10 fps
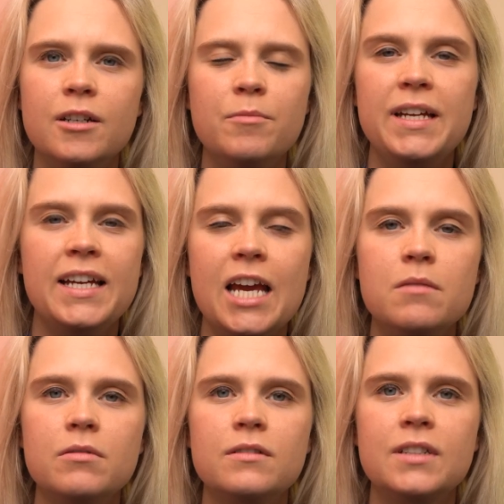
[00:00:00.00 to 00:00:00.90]
being
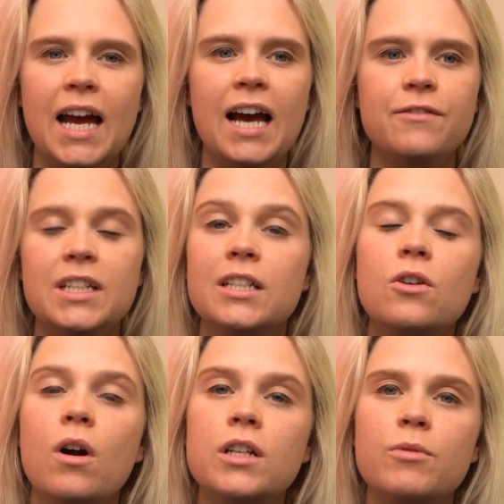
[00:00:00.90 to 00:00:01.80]
able to have
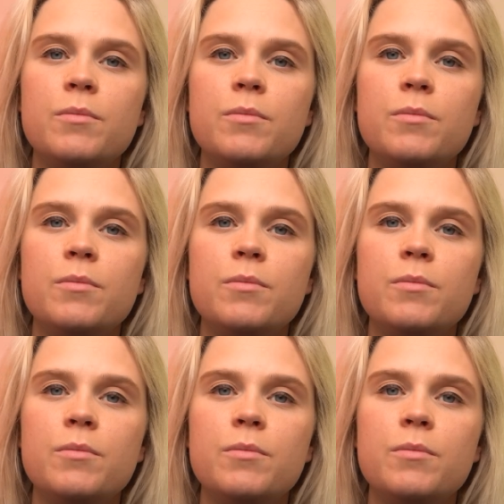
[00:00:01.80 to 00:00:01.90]
discourse with